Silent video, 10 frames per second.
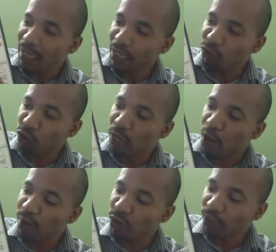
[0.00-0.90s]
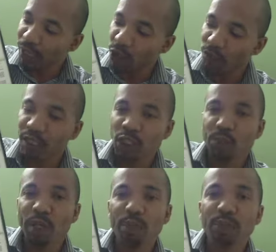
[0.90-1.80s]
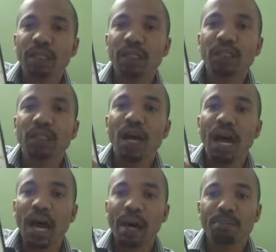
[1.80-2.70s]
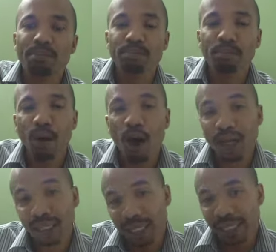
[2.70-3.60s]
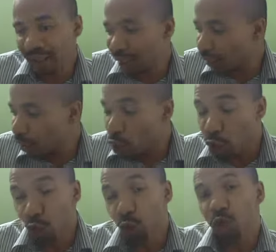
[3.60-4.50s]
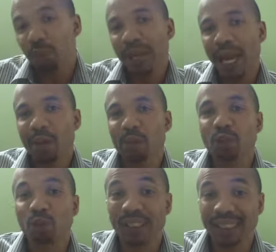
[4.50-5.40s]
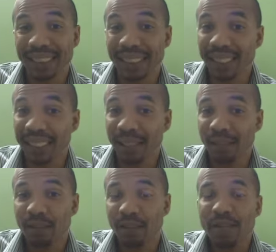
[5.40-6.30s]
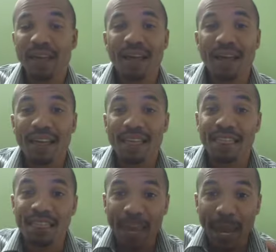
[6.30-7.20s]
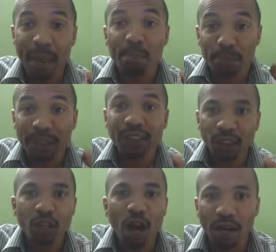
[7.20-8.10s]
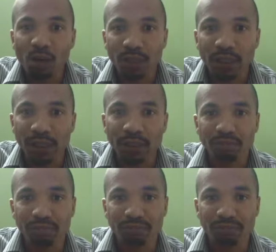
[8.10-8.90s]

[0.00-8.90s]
if you go into each of these people on LinkedIn, you will be able to see their business card holders.